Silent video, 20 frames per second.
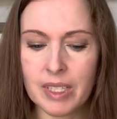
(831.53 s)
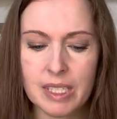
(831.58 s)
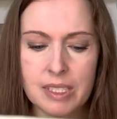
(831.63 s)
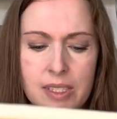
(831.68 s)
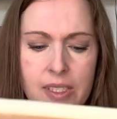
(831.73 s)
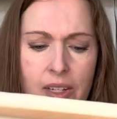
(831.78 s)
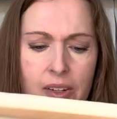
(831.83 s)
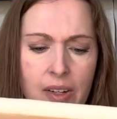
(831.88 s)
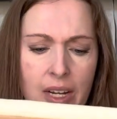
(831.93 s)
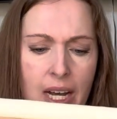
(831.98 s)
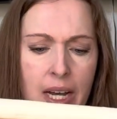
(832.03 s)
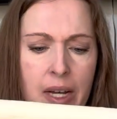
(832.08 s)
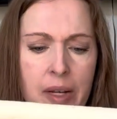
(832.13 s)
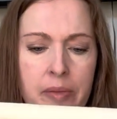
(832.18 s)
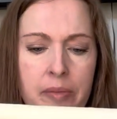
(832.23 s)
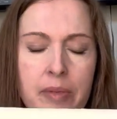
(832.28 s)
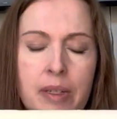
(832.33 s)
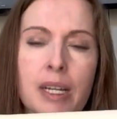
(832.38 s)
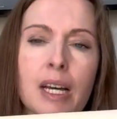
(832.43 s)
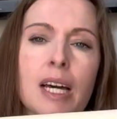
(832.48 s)
So
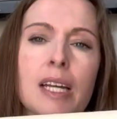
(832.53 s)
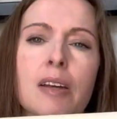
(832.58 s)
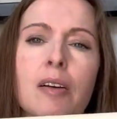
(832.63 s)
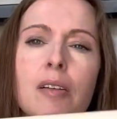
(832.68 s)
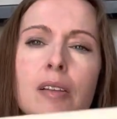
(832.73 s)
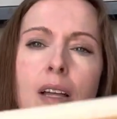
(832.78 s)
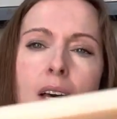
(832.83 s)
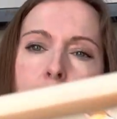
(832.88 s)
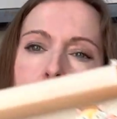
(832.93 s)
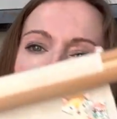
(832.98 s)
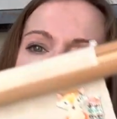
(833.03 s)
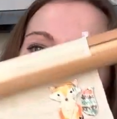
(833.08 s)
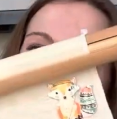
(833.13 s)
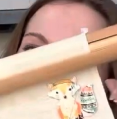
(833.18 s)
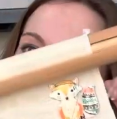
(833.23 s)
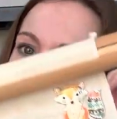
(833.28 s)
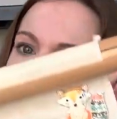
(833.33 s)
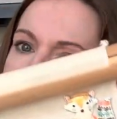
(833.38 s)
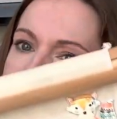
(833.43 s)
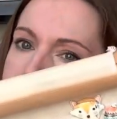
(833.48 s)
I know a lot of people
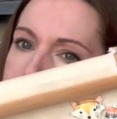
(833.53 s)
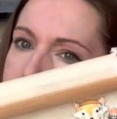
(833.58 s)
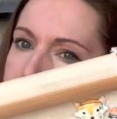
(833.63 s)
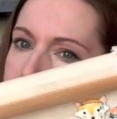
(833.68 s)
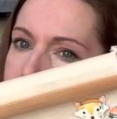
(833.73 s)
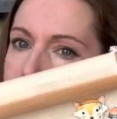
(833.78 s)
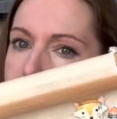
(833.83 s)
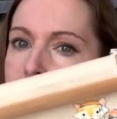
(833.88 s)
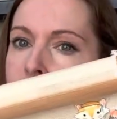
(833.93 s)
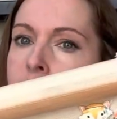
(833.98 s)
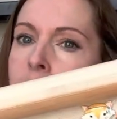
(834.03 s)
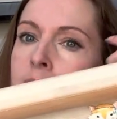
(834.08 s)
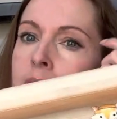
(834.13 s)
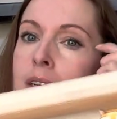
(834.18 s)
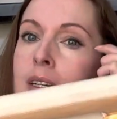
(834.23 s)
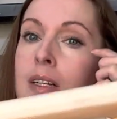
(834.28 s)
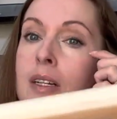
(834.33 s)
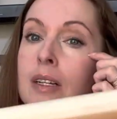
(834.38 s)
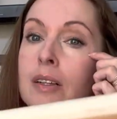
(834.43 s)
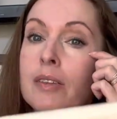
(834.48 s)
like to stitch
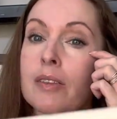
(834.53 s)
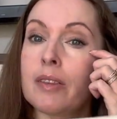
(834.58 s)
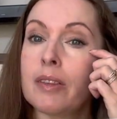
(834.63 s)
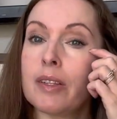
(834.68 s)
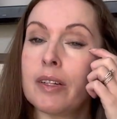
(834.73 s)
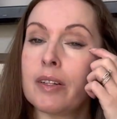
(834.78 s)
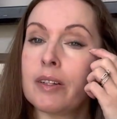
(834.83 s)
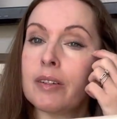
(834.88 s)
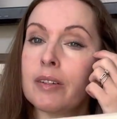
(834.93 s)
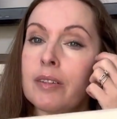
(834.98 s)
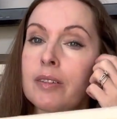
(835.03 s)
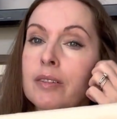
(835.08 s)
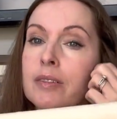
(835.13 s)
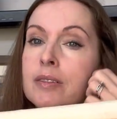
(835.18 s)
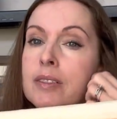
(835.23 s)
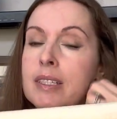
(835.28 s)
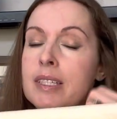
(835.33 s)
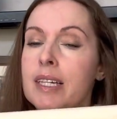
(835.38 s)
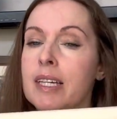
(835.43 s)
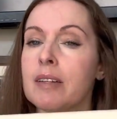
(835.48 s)
their
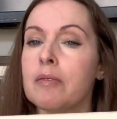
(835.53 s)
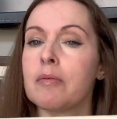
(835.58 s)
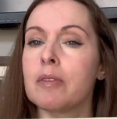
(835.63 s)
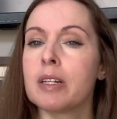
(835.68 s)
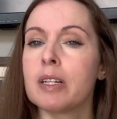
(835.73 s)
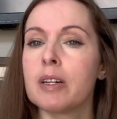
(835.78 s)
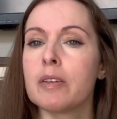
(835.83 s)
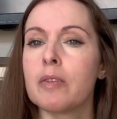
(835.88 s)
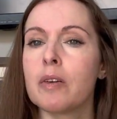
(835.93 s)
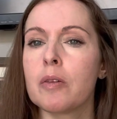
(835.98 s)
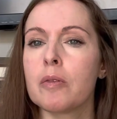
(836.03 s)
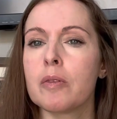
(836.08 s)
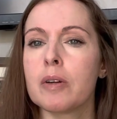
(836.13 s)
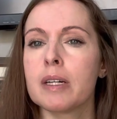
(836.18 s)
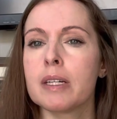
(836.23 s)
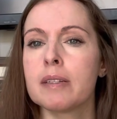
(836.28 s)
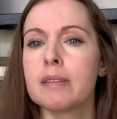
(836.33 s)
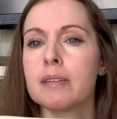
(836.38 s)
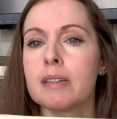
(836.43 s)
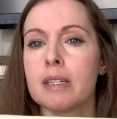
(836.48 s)
skin
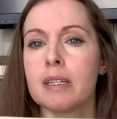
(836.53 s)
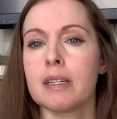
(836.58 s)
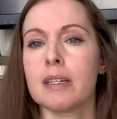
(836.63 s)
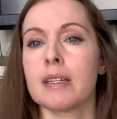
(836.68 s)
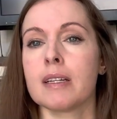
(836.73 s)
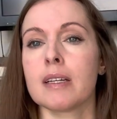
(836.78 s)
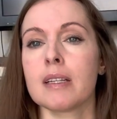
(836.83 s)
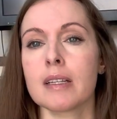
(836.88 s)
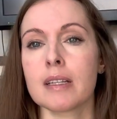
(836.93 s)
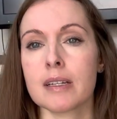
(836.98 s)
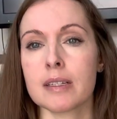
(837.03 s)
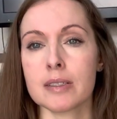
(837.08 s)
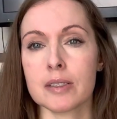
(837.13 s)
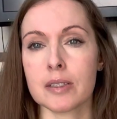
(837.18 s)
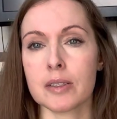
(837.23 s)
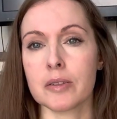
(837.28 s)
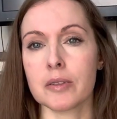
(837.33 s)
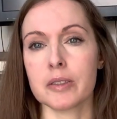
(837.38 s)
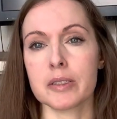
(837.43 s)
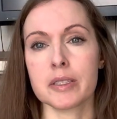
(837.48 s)
1/1 and it looks
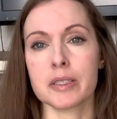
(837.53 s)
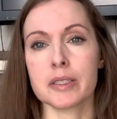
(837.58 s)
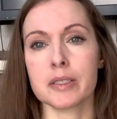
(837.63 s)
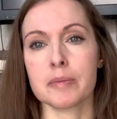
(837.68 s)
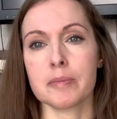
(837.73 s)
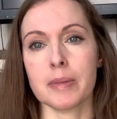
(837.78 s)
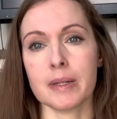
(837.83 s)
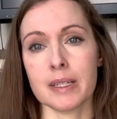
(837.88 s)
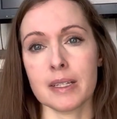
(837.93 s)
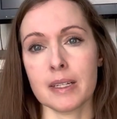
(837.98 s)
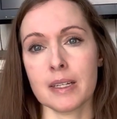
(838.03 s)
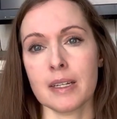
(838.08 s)
gorgeous, but